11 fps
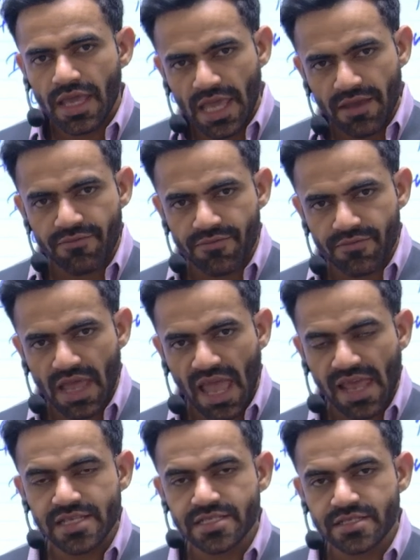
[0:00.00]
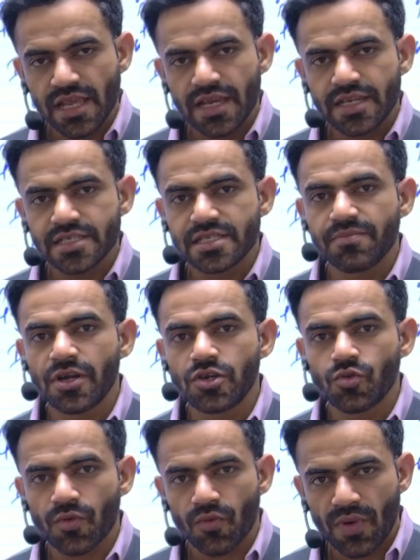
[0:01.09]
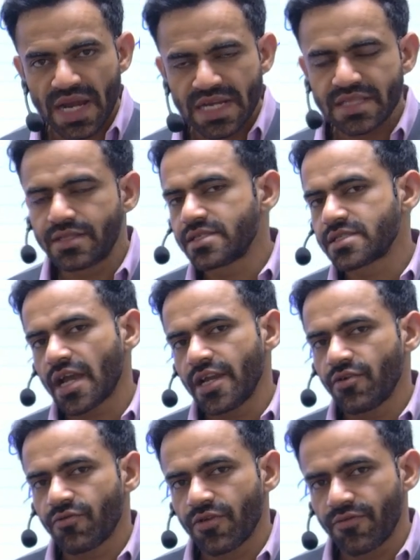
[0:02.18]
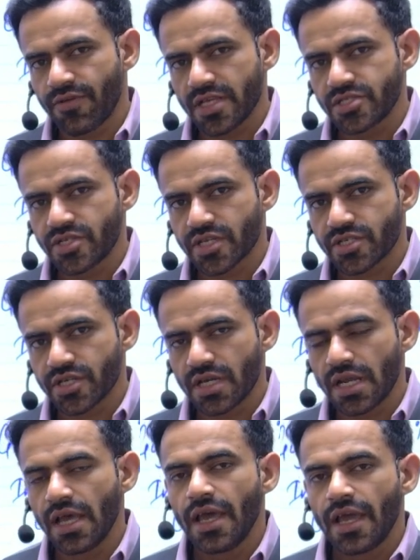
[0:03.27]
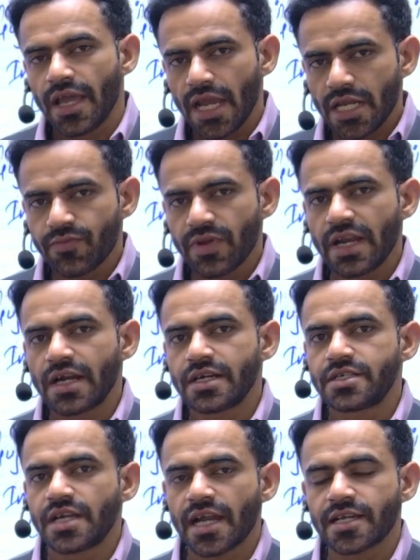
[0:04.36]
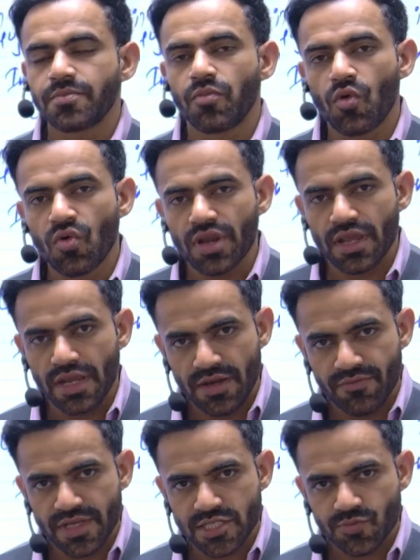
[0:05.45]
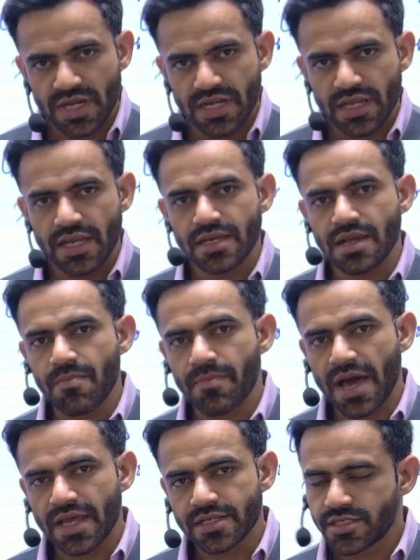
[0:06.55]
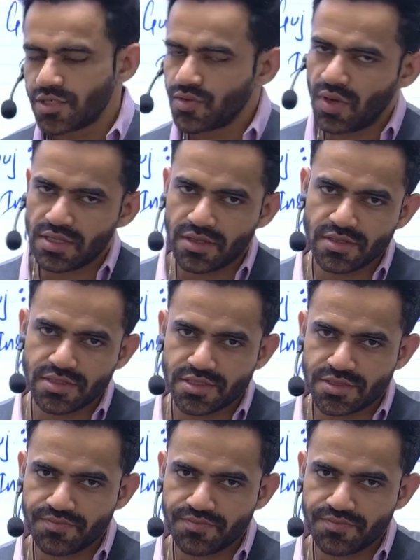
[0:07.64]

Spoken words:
If any state is able to provide this kind of infrastructure, it will attract more investment in comparison to others.